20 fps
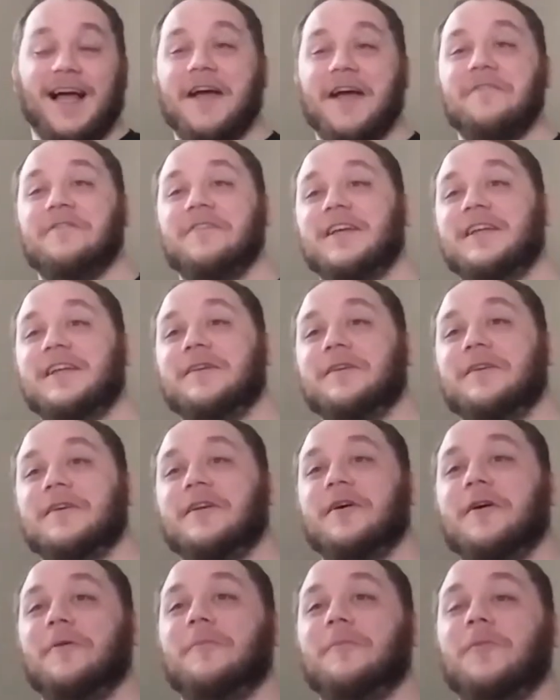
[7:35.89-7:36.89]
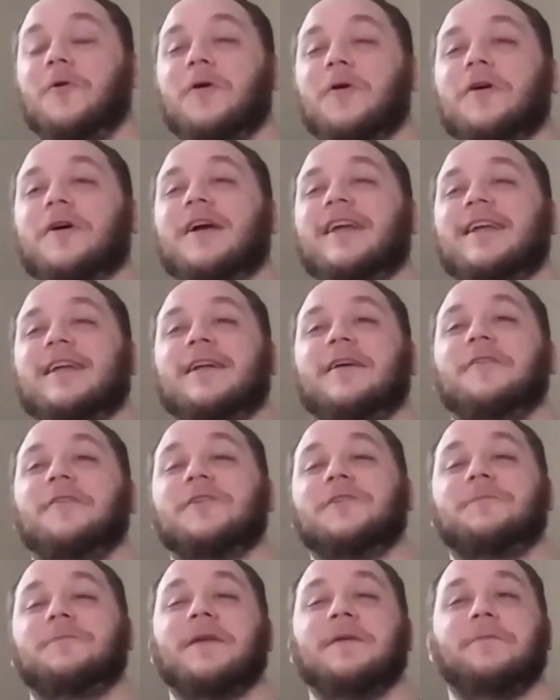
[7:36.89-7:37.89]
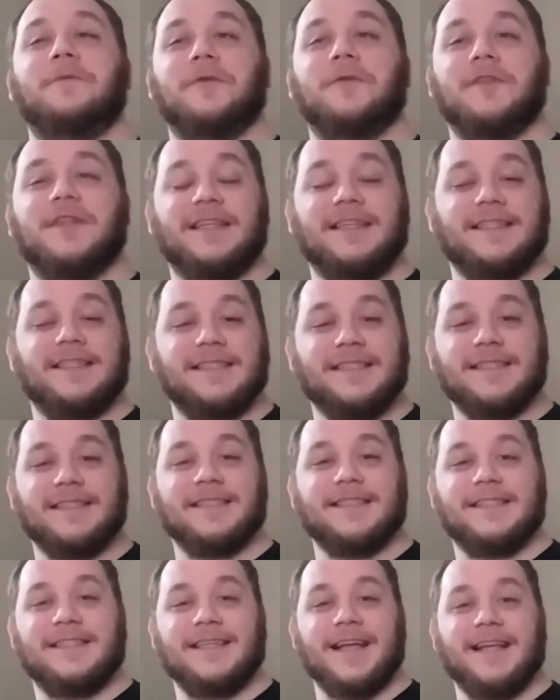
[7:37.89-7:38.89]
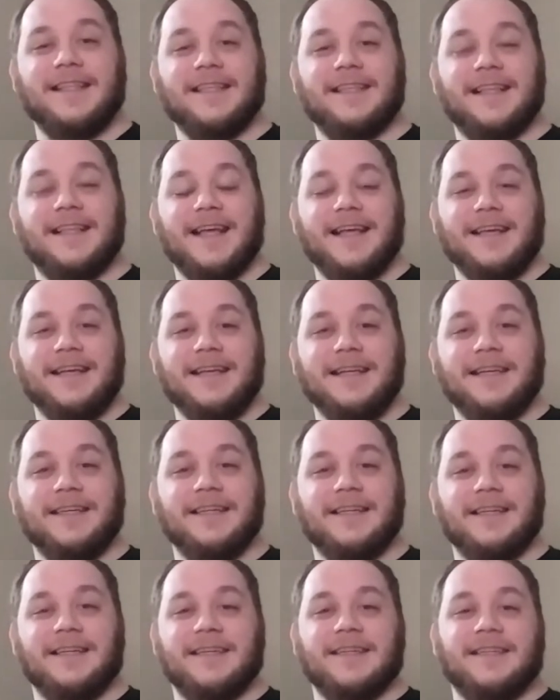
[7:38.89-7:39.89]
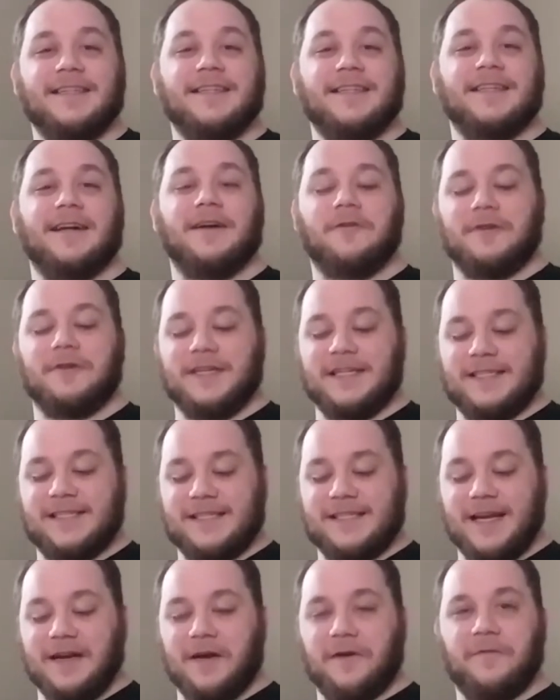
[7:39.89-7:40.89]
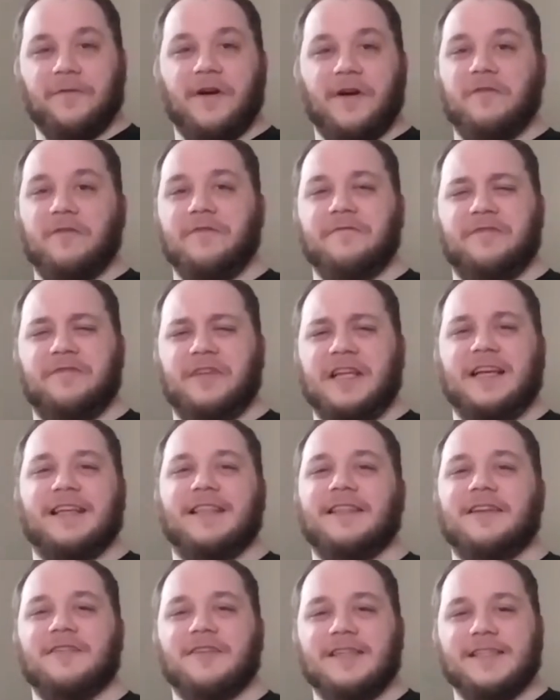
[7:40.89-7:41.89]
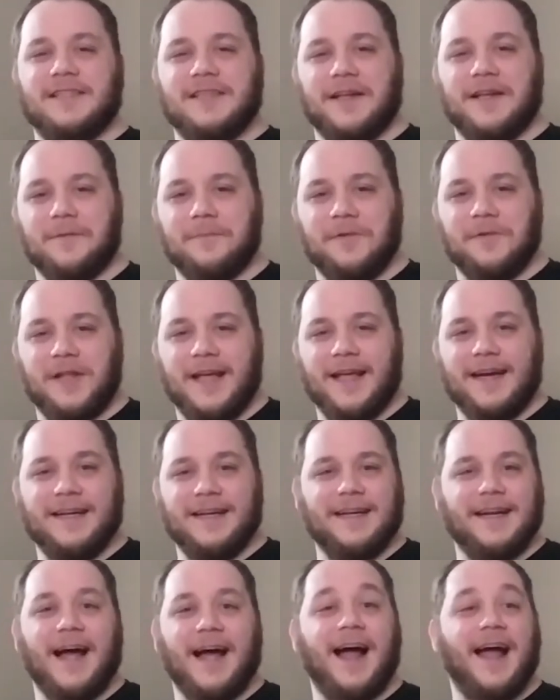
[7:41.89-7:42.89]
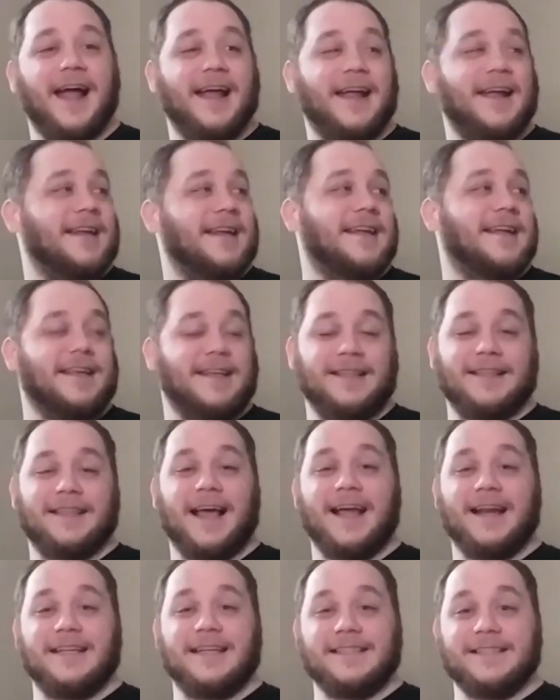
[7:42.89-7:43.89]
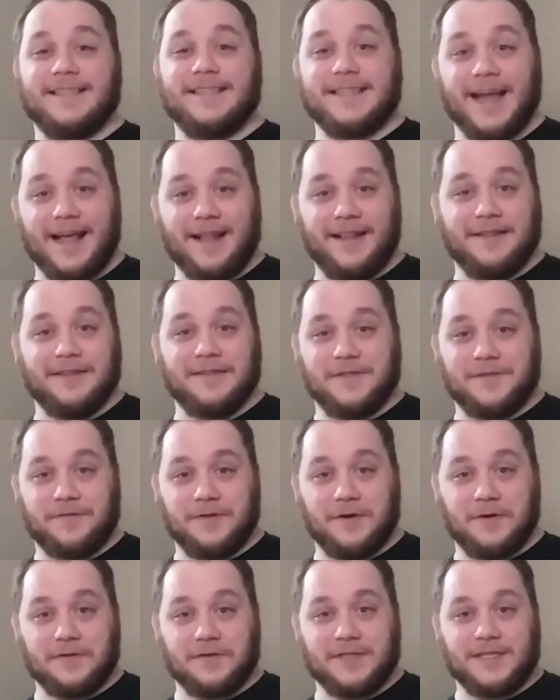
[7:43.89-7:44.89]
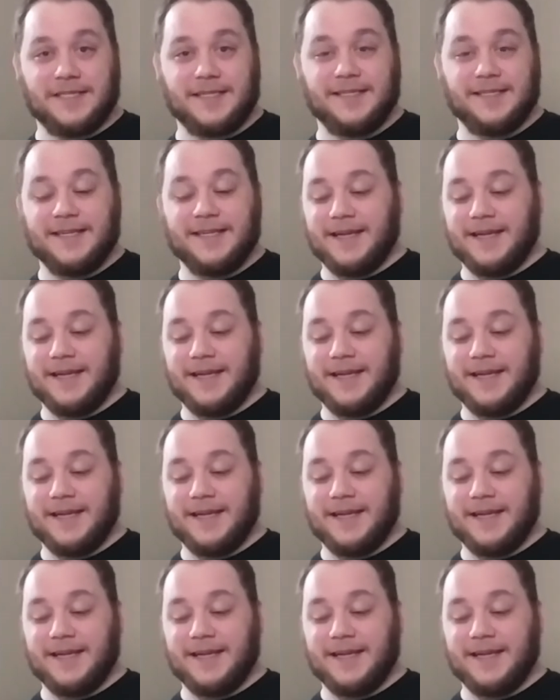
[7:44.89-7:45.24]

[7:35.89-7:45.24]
I've eaten more, you know those people that say that they eat, you know, a steak for every vegan there is on a planet. I eat that in salads, folks.